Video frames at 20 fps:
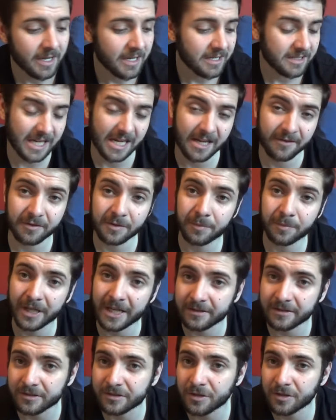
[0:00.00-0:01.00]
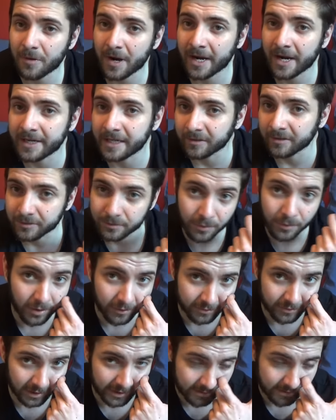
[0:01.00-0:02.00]
Say if you played the 2 Iron Hills
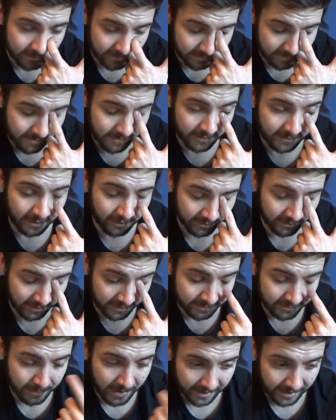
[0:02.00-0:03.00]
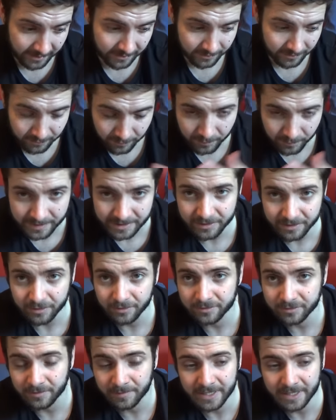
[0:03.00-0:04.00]
Dwarves list on the page we
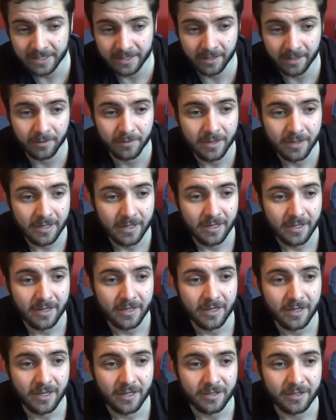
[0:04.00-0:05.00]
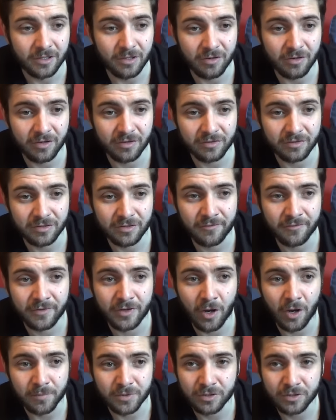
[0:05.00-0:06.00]
discussed a minute ago, you have the
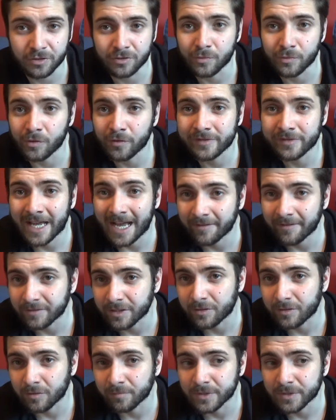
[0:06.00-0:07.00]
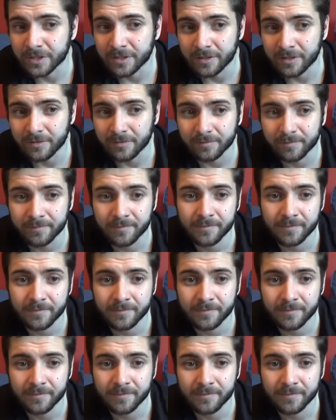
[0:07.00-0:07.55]
option the dwarves have to come to you.